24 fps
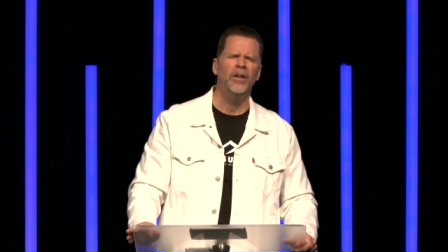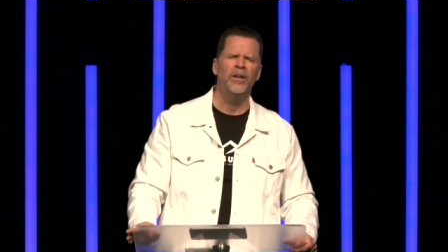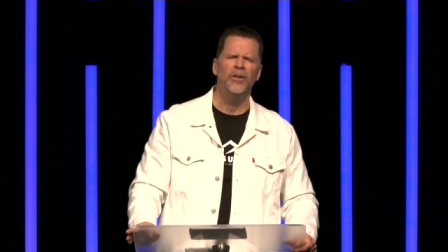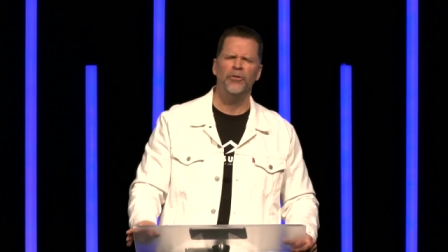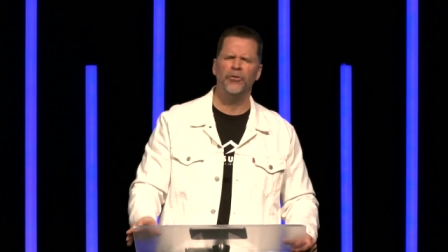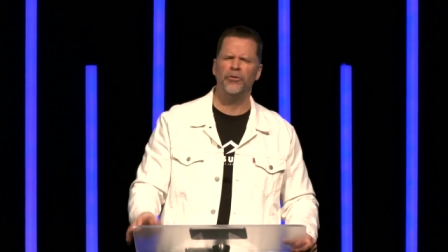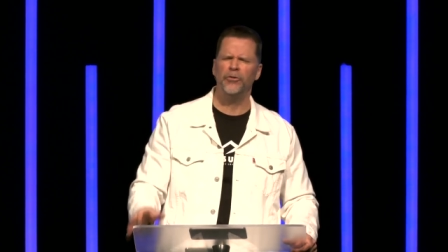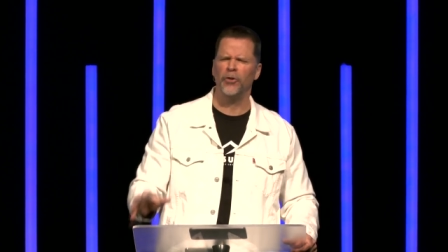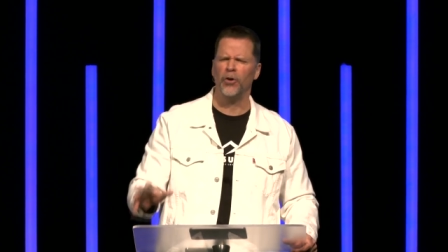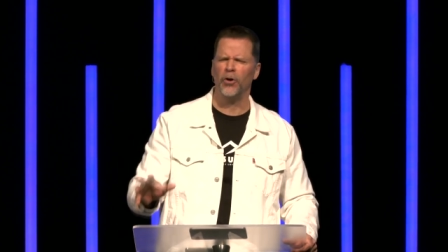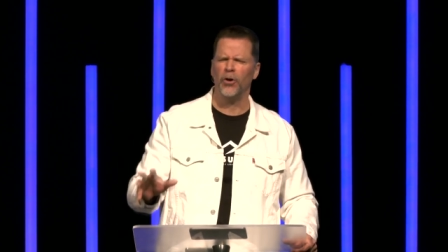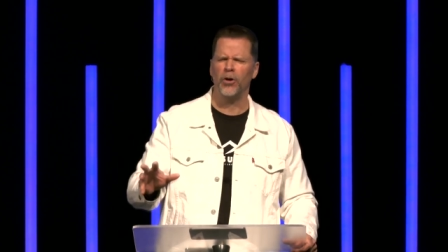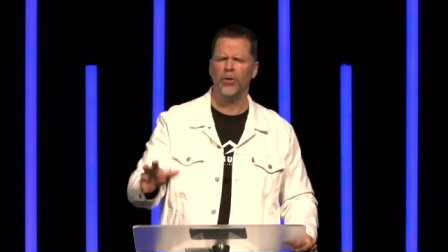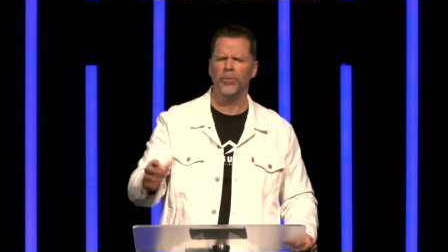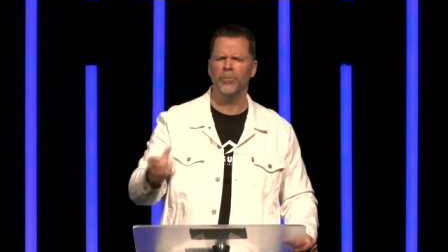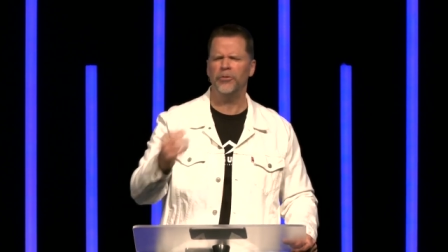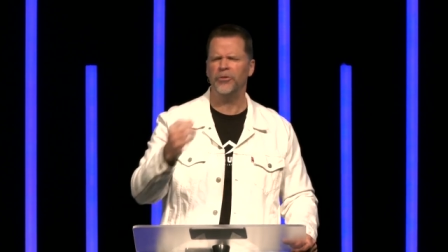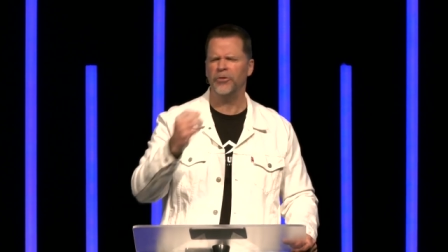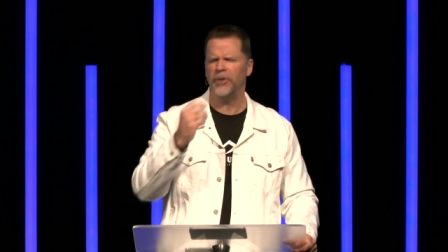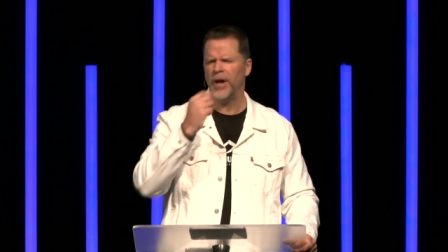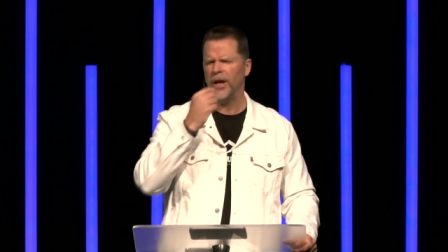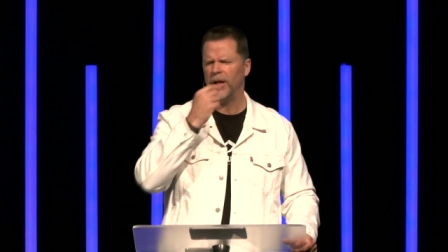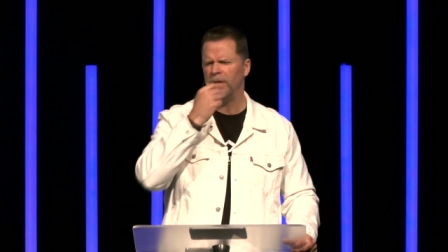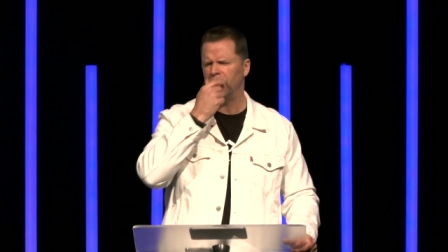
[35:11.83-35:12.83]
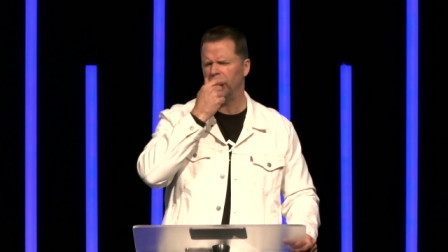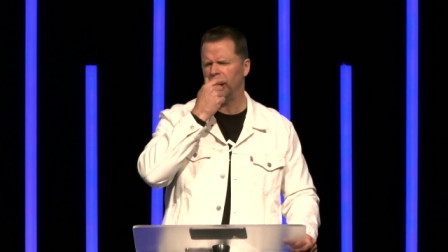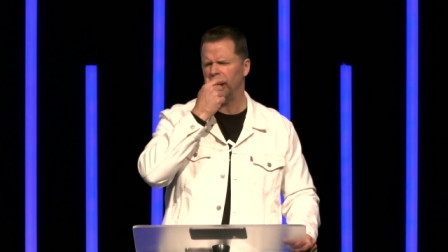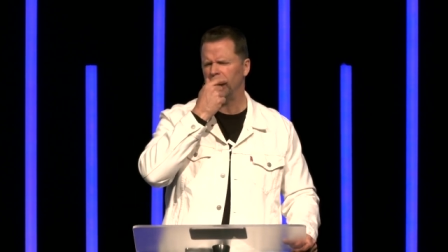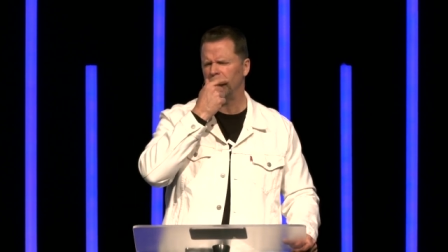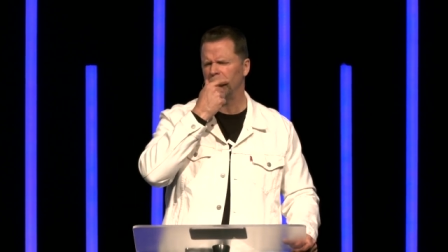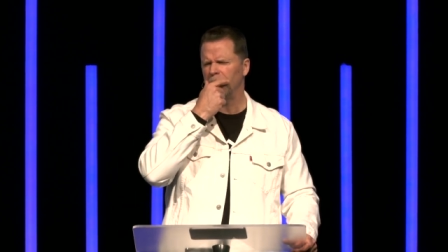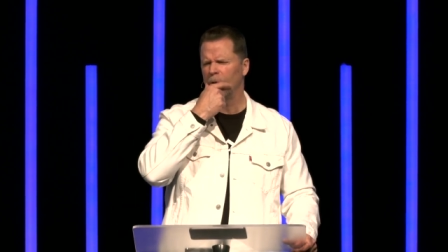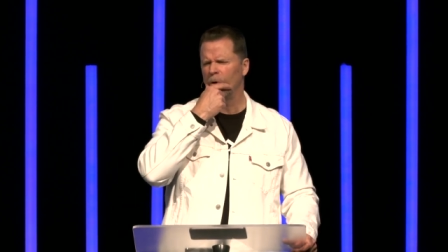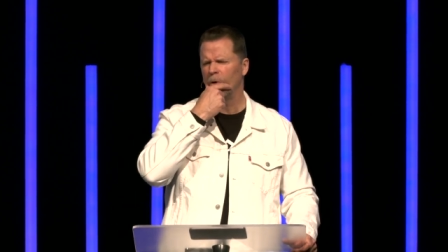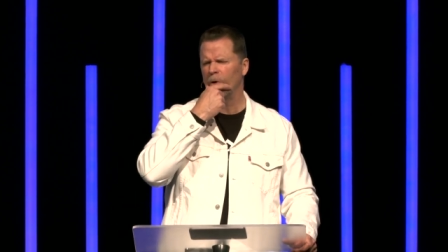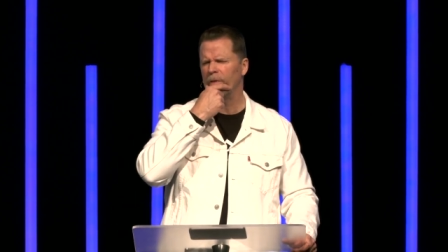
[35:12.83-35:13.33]

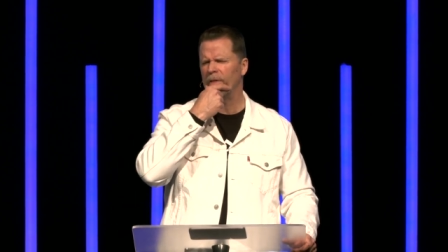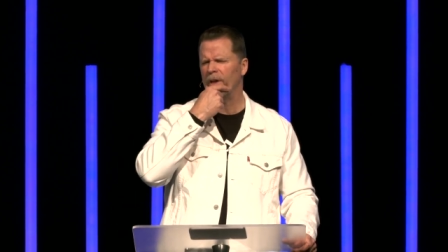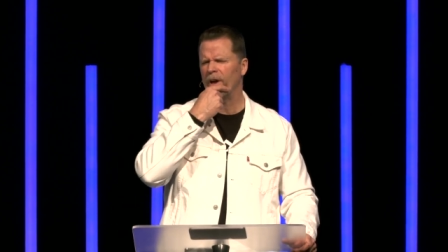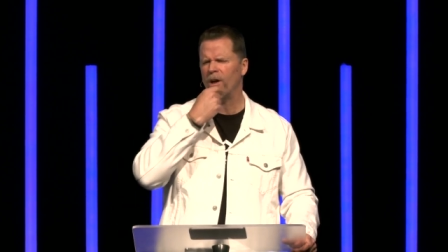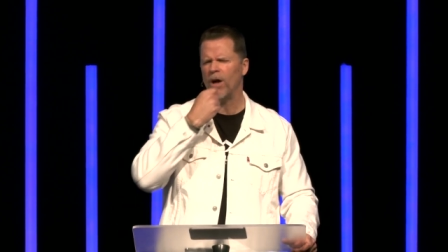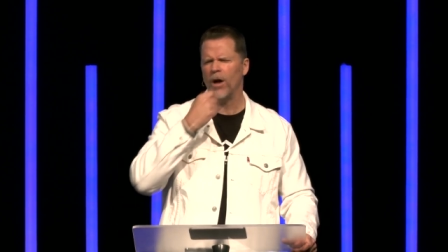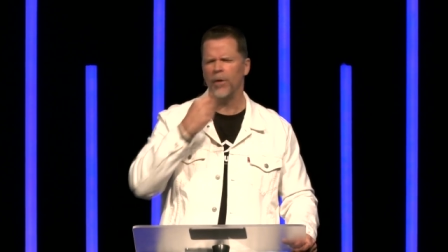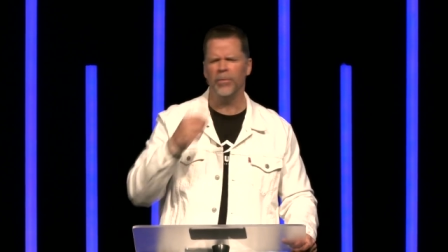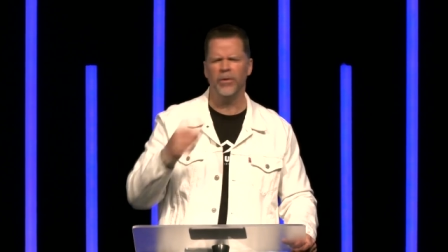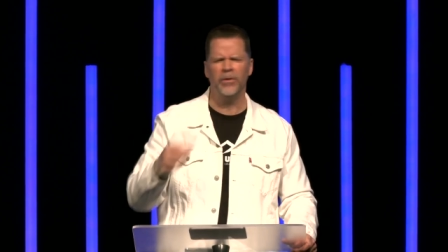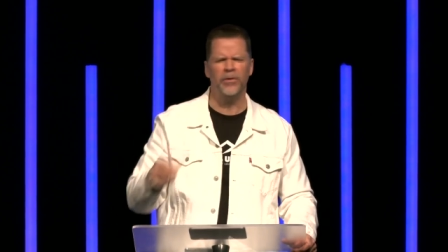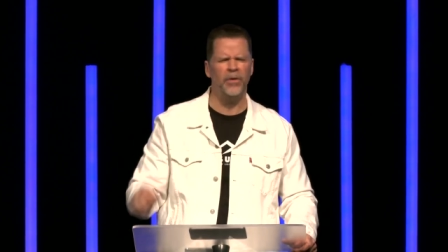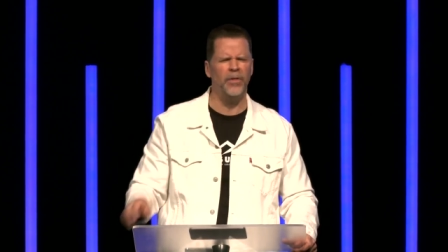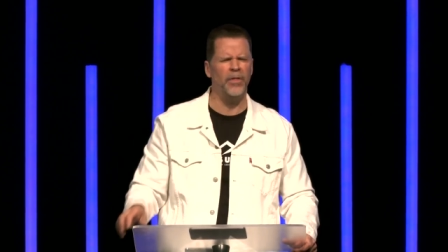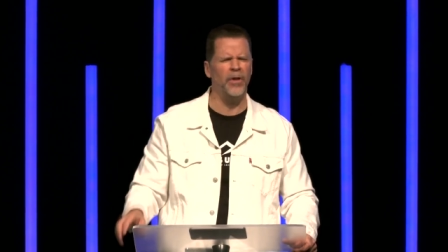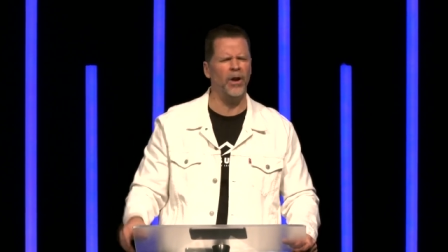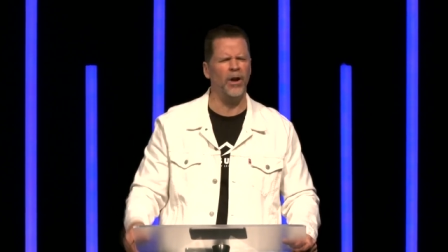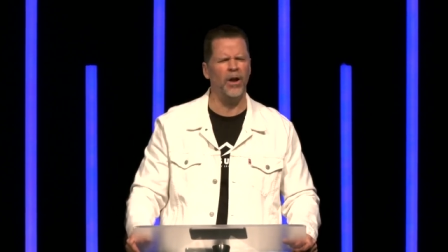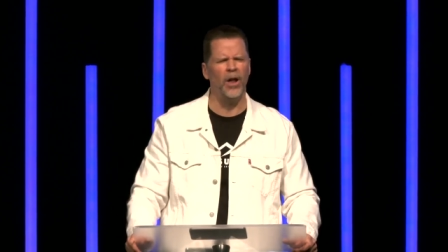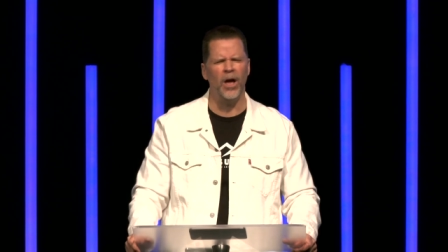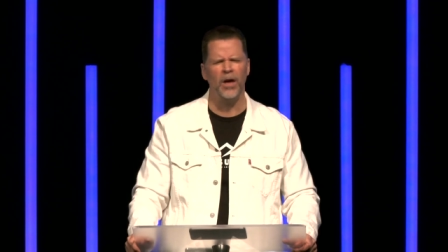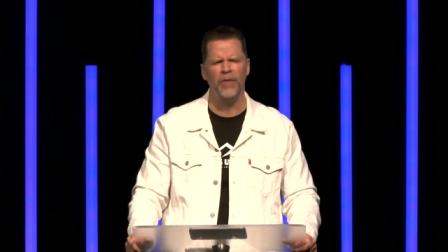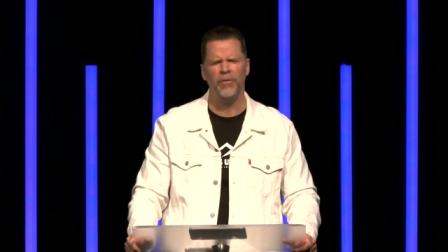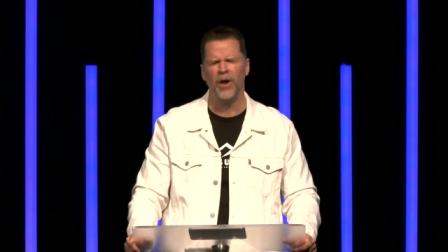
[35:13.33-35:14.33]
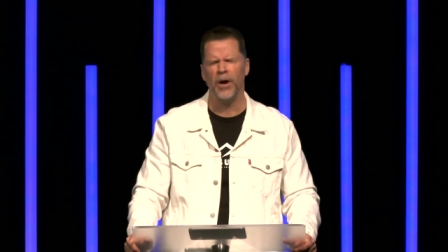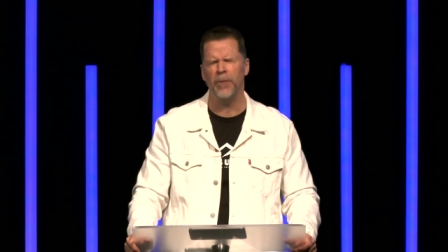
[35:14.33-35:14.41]
circumstances, Lord, that come into their life.